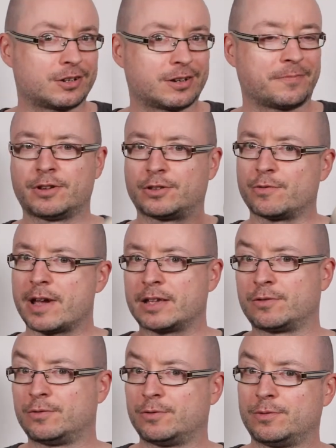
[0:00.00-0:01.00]
I'm going to try
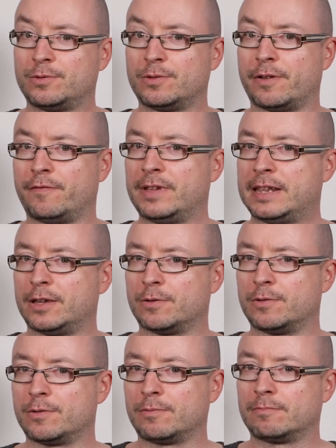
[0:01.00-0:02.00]
to do a
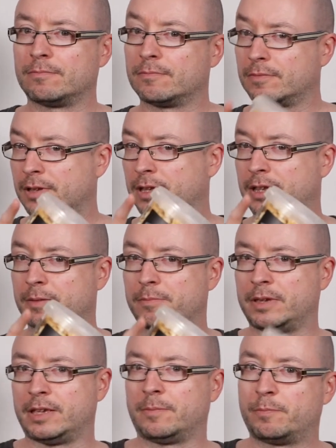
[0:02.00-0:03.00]
video. Let
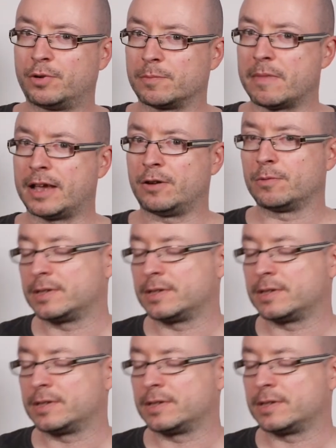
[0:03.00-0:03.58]
me put my notes